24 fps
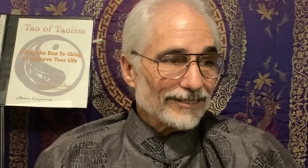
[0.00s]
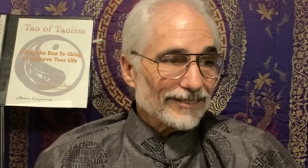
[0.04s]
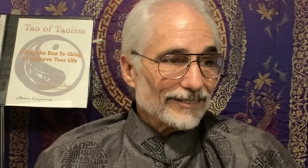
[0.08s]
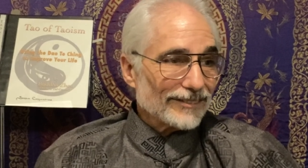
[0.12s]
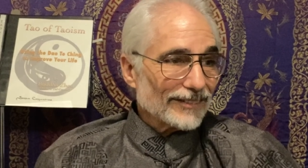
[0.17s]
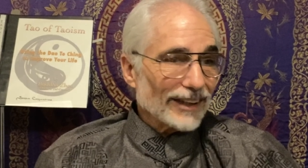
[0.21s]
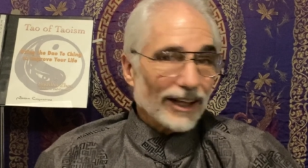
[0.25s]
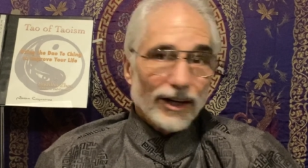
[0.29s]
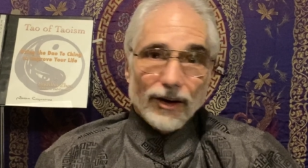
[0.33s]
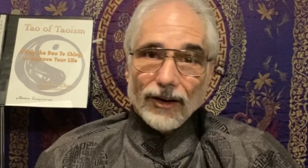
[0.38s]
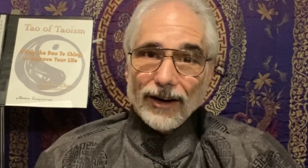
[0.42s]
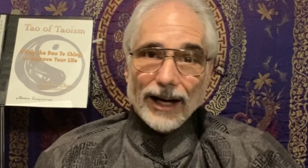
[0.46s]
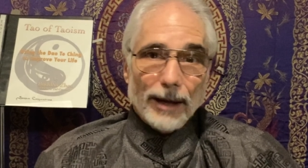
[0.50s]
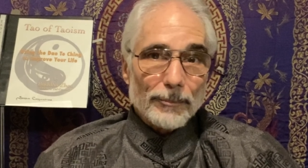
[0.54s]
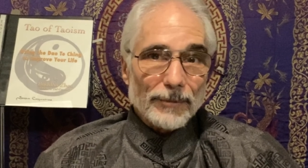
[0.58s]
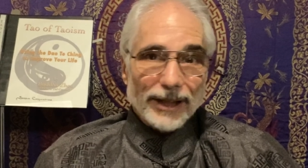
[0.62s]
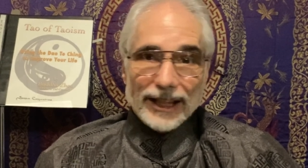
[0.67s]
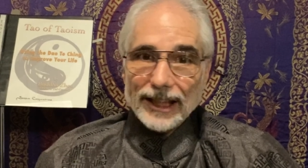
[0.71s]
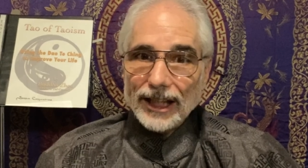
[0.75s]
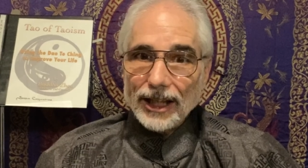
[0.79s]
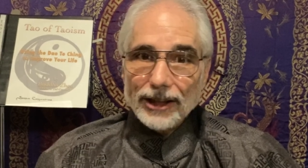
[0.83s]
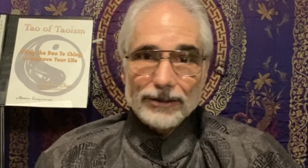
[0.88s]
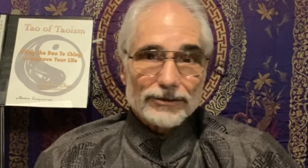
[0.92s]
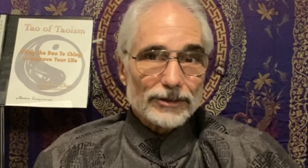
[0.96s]
you know, I'm the
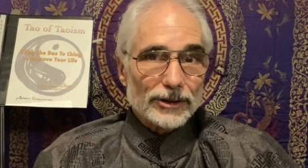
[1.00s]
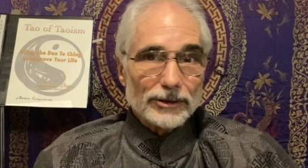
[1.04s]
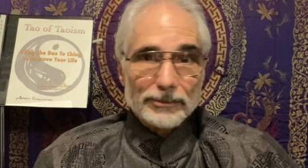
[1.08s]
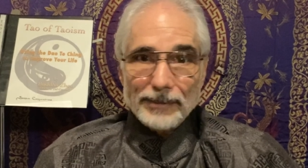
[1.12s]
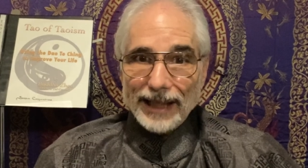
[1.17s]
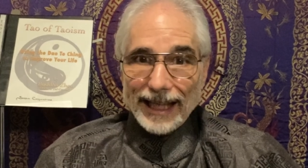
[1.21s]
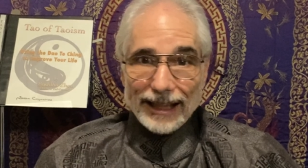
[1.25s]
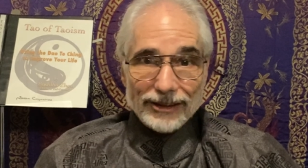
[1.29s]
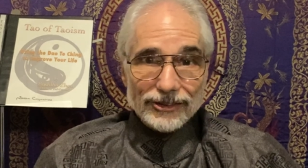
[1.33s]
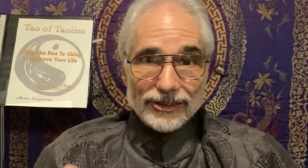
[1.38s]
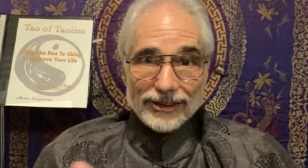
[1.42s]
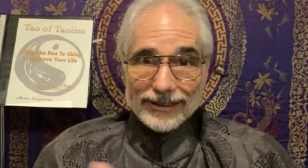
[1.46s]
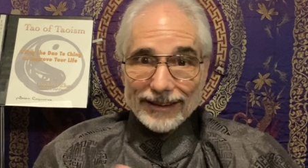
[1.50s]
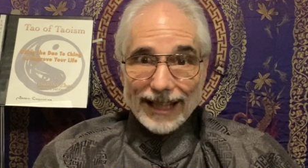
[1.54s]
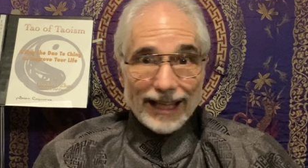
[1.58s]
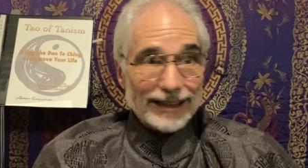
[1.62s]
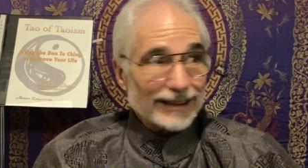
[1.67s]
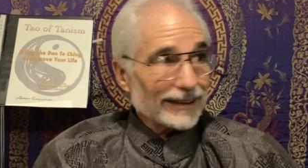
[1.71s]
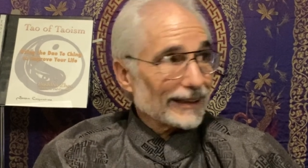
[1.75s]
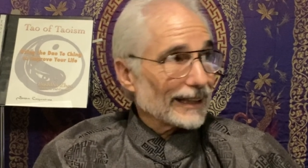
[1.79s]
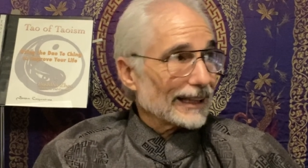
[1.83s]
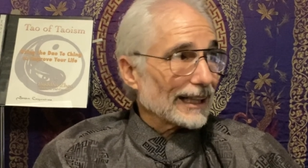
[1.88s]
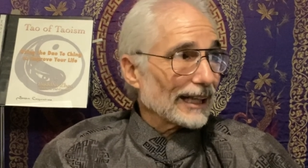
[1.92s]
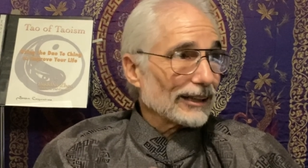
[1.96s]
Kung Fu master. How do you
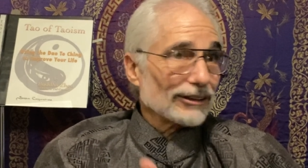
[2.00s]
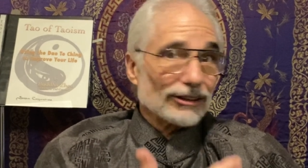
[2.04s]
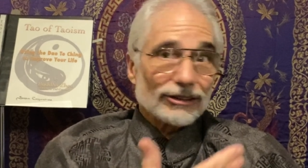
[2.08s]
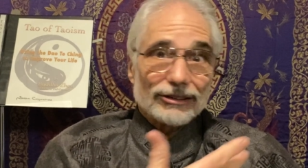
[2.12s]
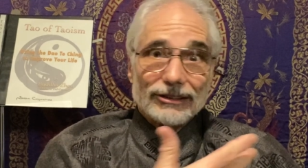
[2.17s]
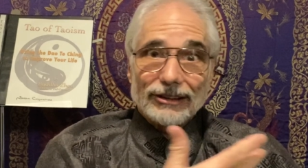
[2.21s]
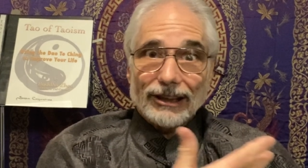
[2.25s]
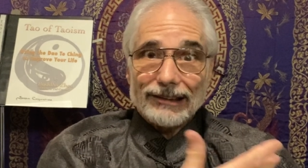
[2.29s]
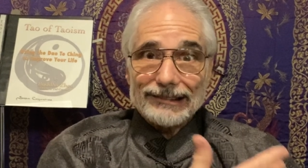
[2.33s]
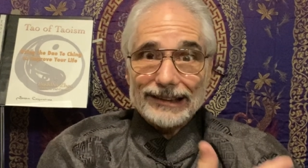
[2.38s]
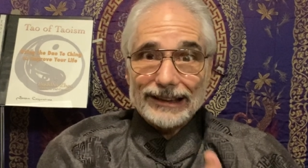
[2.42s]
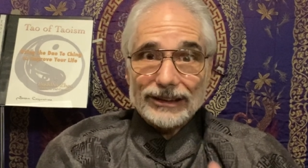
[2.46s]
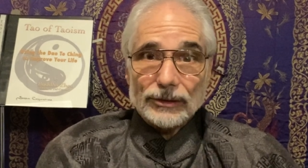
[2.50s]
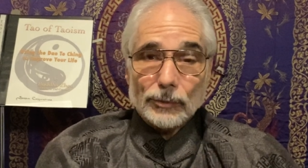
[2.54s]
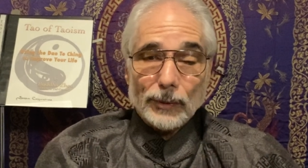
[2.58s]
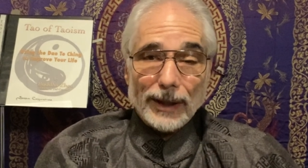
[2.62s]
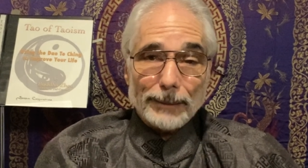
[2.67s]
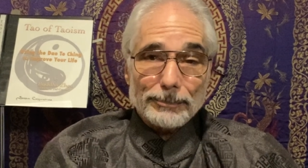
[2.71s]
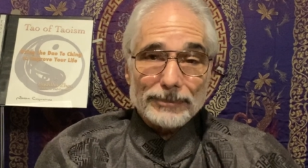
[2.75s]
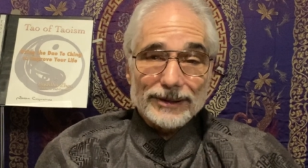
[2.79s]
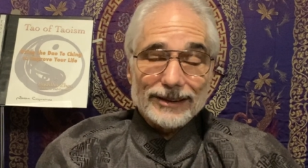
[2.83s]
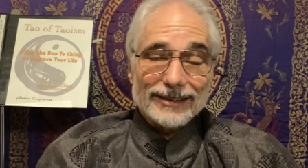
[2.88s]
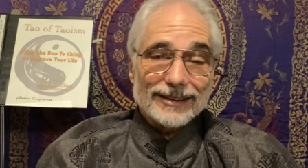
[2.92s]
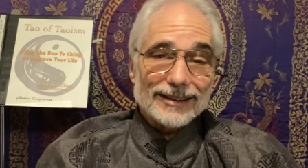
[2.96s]
think I learned all these
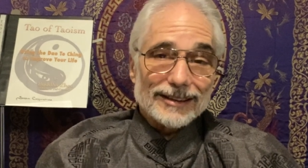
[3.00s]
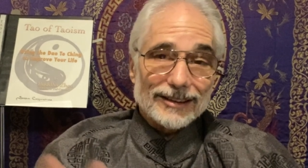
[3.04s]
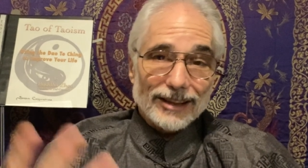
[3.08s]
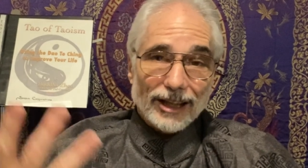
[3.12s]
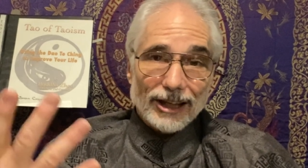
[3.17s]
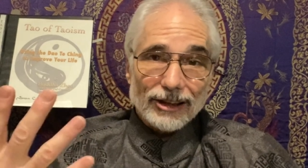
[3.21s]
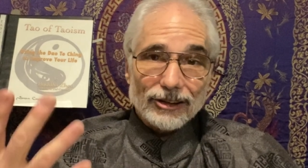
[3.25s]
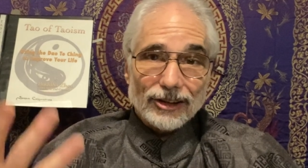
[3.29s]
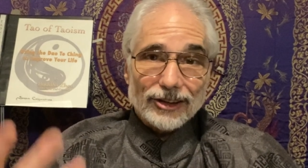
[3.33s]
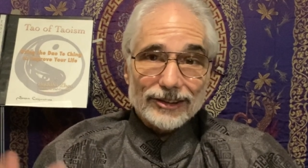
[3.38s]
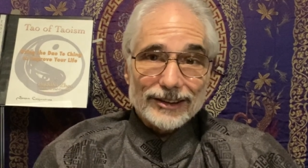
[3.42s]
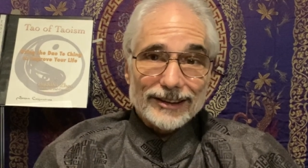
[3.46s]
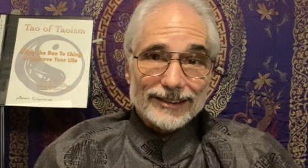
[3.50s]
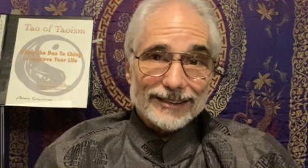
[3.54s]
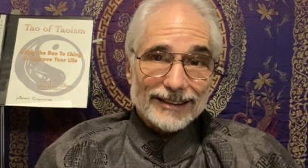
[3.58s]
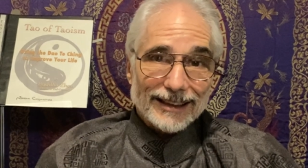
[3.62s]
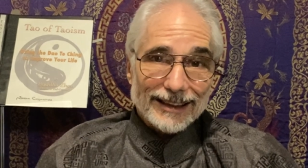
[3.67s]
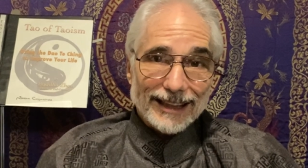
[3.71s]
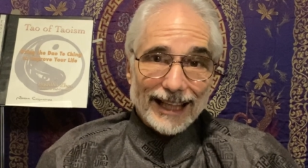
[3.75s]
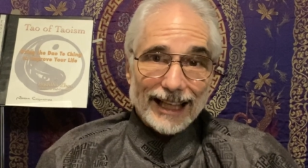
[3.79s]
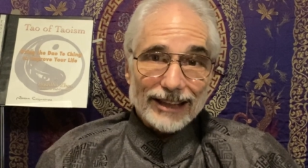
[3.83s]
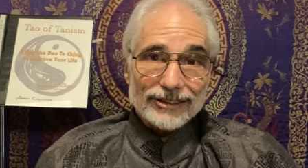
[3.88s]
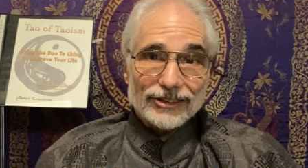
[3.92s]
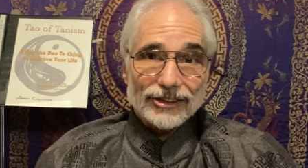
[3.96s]
weapons and taught all these
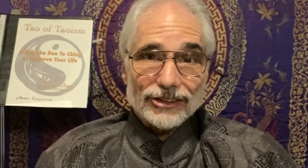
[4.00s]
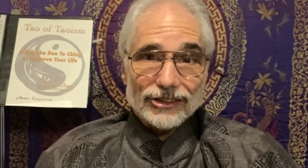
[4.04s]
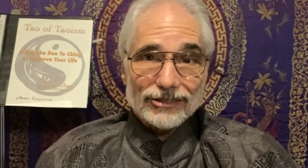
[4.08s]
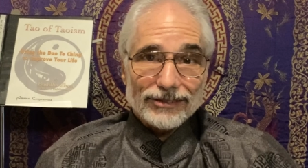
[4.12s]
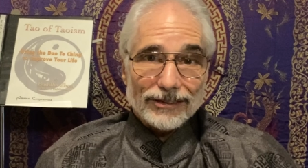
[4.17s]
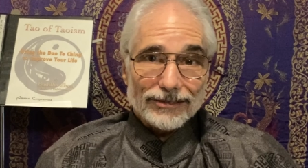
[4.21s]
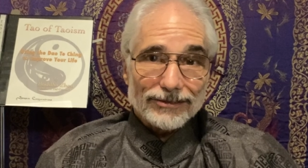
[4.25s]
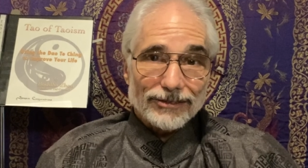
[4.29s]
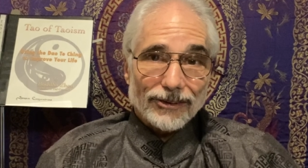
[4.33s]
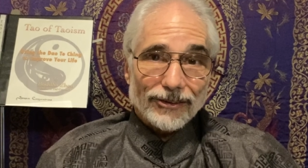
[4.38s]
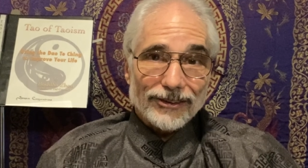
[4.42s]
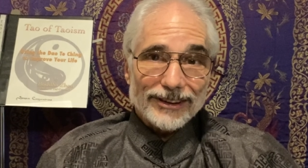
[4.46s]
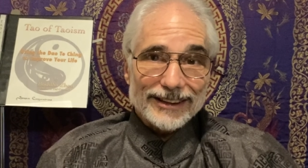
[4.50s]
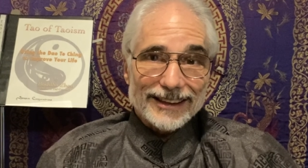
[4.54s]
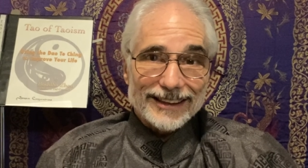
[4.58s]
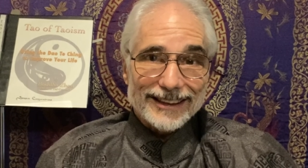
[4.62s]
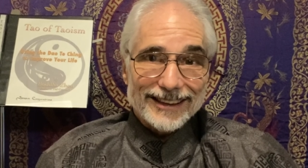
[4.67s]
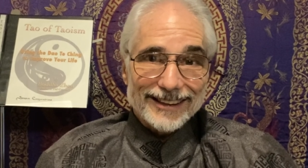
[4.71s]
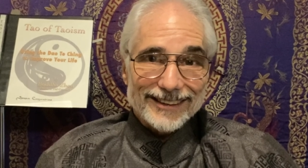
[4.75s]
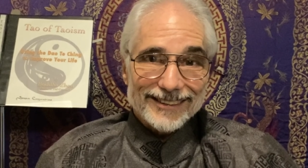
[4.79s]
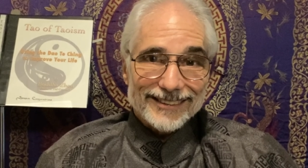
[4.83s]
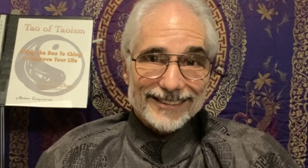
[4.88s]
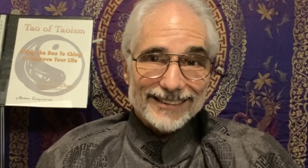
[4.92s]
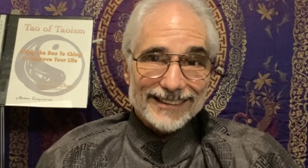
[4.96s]
classes for 40
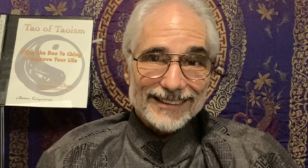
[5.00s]
years?